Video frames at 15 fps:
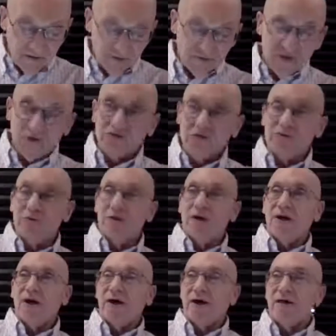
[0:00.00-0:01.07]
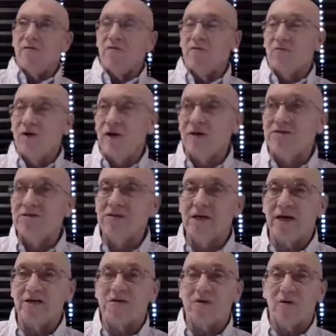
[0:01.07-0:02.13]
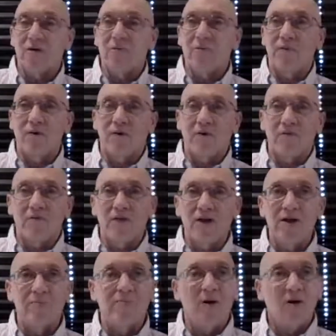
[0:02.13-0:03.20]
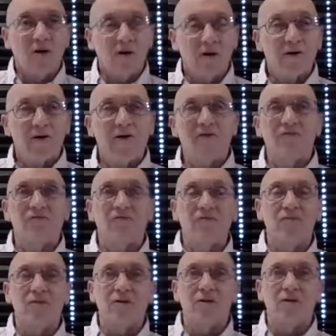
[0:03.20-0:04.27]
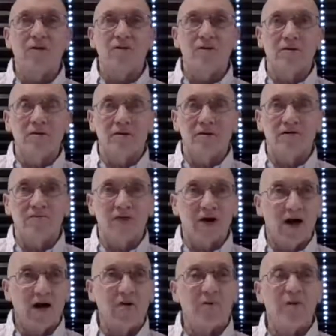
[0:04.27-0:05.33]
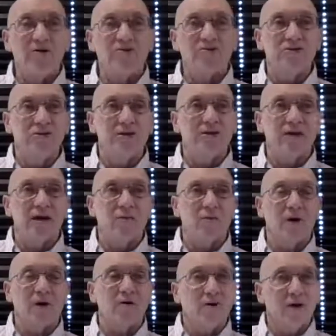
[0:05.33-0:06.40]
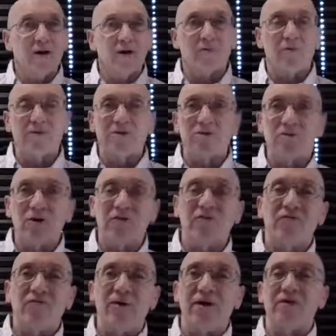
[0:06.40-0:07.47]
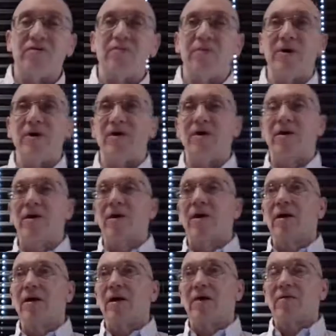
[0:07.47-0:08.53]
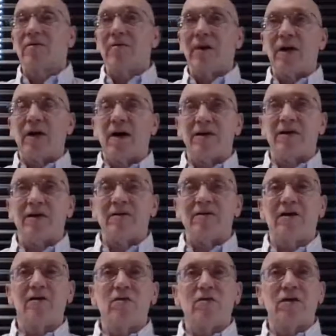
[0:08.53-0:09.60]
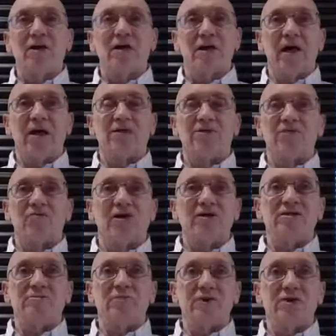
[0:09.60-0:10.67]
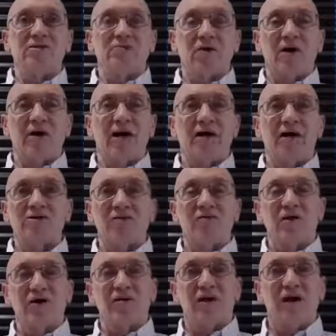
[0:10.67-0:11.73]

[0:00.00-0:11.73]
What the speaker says: Virtue and renunciation are really part of Dhamma when you see it that way. In other words, in order for me to be continually engaged in right speech, right action, and right